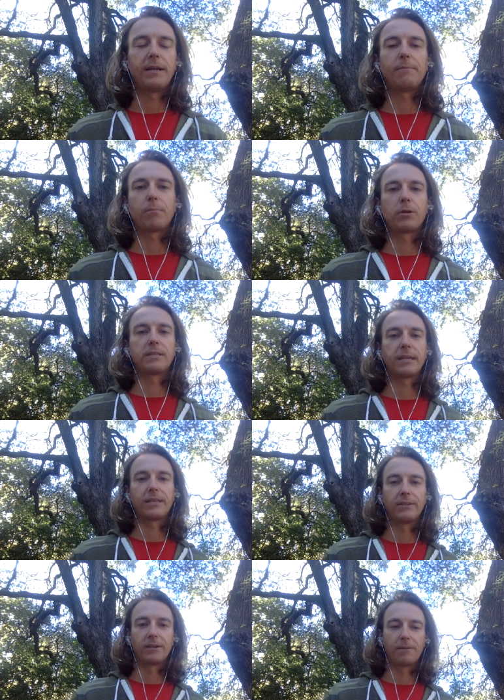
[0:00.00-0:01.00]
in
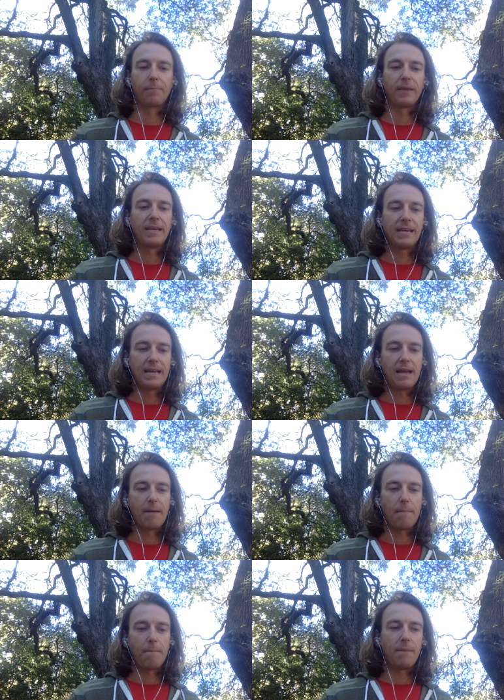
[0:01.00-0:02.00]
particular
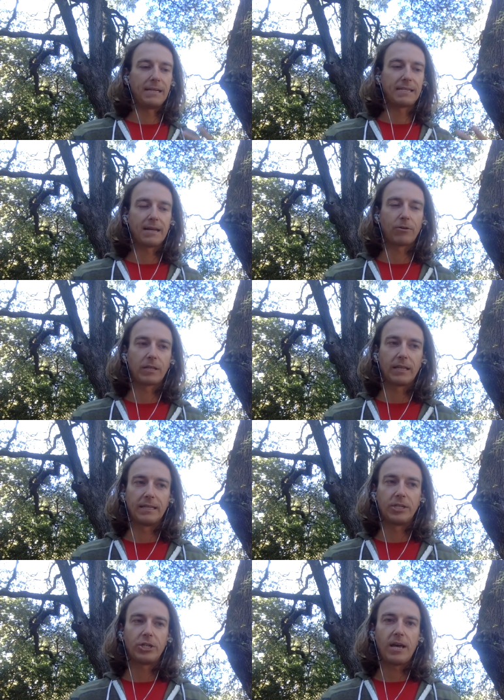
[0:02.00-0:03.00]
may sound
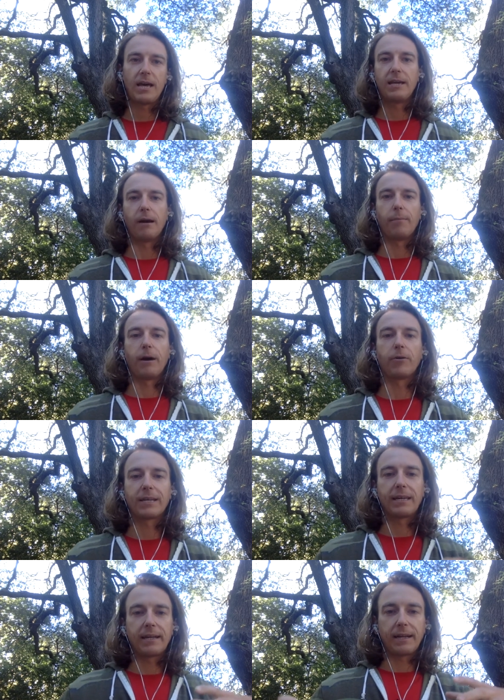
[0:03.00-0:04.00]
cliche
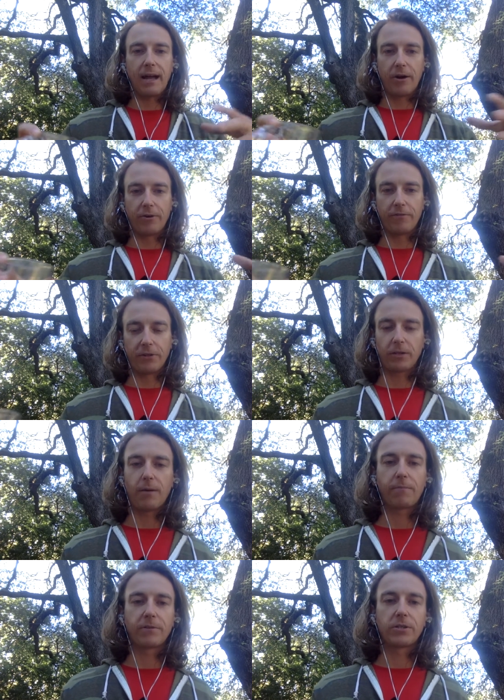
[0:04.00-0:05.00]
about getting out of your
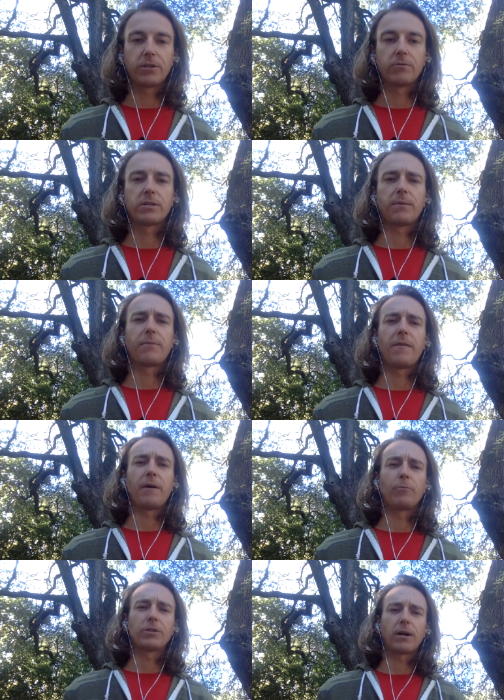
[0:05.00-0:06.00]
comfort zone, something
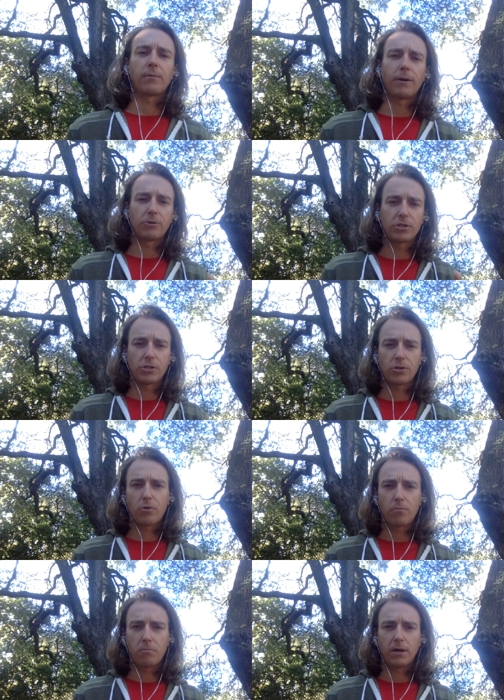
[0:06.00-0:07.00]
that we talk about
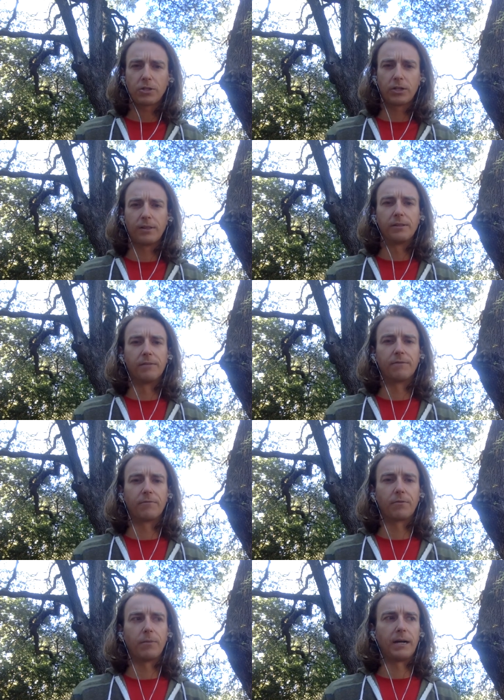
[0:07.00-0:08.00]
so much on the Live
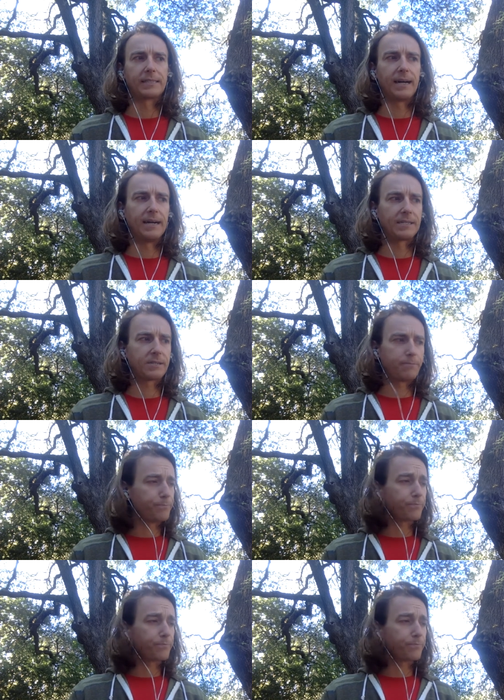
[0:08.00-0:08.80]
Different podcast